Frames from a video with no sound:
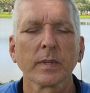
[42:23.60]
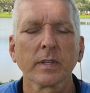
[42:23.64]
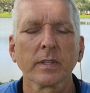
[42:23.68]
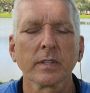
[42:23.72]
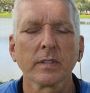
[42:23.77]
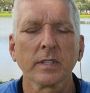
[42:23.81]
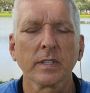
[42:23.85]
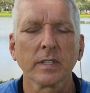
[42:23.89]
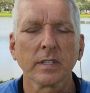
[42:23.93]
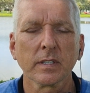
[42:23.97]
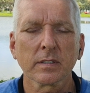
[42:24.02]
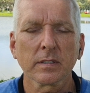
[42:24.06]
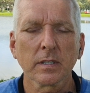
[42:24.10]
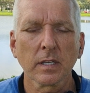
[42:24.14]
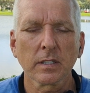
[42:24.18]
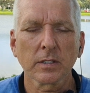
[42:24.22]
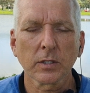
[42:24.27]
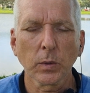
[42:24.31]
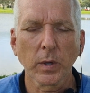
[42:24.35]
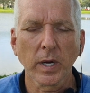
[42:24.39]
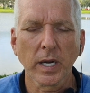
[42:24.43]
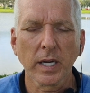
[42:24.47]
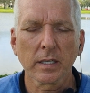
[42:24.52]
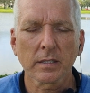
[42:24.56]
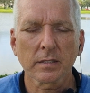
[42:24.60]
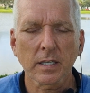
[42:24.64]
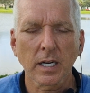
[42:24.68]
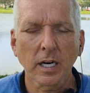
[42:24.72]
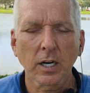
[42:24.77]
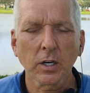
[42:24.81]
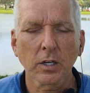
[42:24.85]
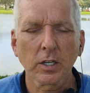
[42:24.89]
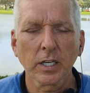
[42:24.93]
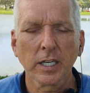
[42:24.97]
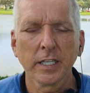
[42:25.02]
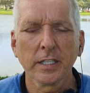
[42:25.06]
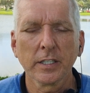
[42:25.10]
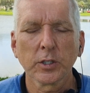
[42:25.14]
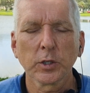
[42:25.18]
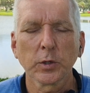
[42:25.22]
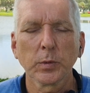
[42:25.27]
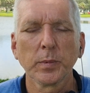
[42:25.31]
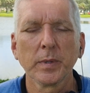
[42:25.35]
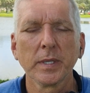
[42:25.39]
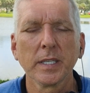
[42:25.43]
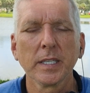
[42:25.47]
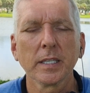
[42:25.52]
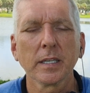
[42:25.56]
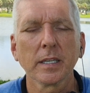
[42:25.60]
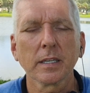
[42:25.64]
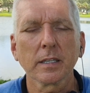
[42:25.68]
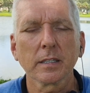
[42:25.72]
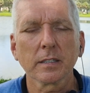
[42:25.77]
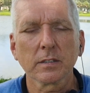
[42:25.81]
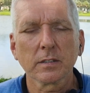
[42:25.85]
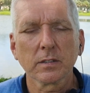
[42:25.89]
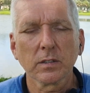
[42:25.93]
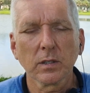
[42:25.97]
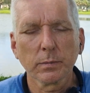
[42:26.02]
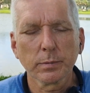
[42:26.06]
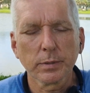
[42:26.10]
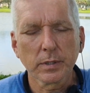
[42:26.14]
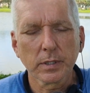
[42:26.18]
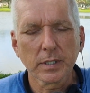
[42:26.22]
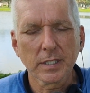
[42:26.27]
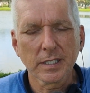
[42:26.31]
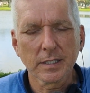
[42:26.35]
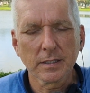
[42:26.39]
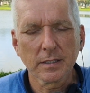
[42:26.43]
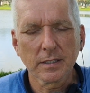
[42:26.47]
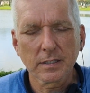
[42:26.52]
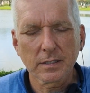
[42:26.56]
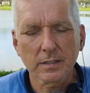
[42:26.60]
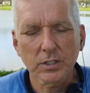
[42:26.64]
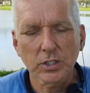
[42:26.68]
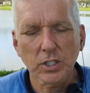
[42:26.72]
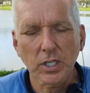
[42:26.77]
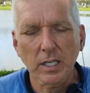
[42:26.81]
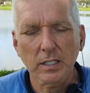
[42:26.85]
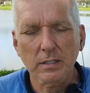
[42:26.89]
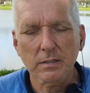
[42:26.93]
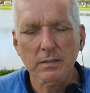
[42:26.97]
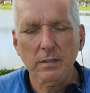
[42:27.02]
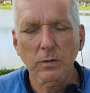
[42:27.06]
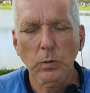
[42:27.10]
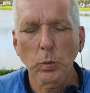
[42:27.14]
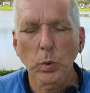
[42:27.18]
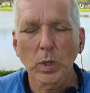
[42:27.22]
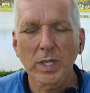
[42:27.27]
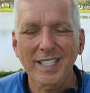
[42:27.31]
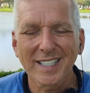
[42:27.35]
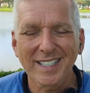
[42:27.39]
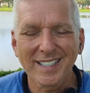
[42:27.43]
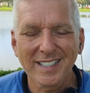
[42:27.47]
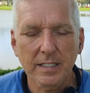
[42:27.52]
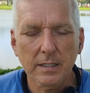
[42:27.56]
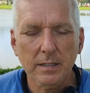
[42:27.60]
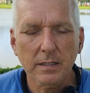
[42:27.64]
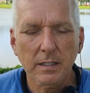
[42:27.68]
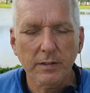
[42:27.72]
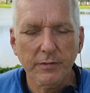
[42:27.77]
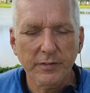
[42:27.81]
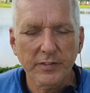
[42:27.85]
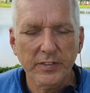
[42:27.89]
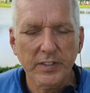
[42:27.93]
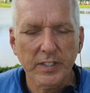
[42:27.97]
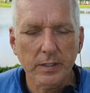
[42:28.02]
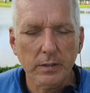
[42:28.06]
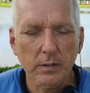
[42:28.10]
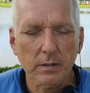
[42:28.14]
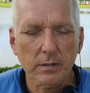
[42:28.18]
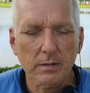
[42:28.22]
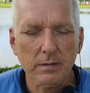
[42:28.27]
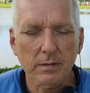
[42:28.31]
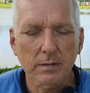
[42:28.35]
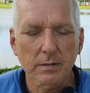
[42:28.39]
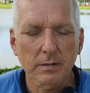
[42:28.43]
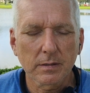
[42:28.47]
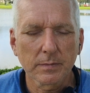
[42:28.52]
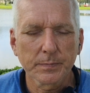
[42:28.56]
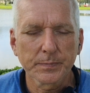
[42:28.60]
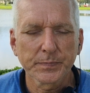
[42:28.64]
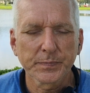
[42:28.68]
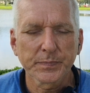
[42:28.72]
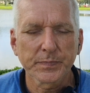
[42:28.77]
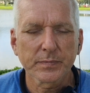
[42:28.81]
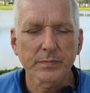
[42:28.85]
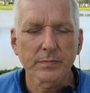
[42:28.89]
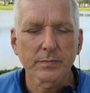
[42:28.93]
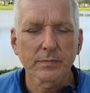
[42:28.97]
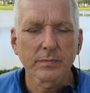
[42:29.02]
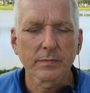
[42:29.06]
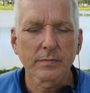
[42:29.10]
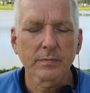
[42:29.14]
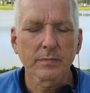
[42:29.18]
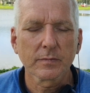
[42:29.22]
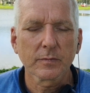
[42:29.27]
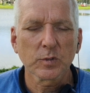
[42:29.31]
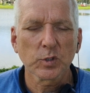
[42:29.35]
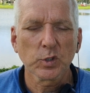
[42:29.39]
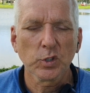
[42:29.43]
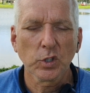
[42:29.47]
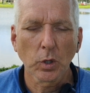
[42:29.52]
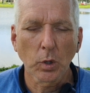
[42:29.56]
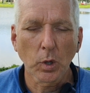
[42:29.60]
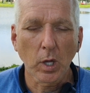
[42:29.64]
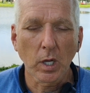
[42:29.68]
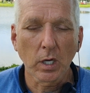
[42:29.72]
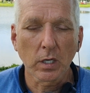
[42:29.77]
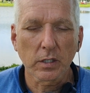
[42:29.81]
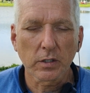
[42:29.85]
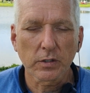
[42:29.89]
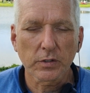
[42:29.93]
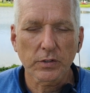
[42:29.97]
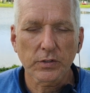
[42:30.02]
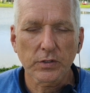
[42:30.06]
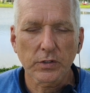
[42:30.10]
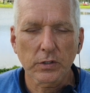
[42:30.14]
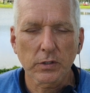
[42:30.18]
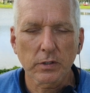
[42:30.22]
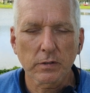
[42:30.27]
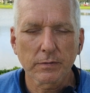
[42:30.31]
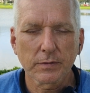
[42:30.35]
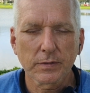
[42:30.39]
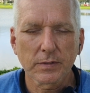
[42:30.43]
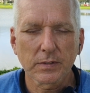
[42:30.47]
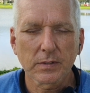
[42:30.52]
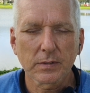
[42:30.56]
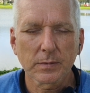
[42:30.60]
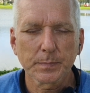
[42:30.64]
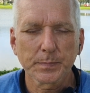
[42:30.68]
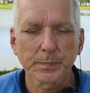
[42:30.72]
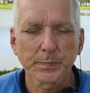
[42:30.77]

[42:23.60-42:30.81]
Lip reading: Let us also ask our inner being to put in this chest what it feels no longer serves.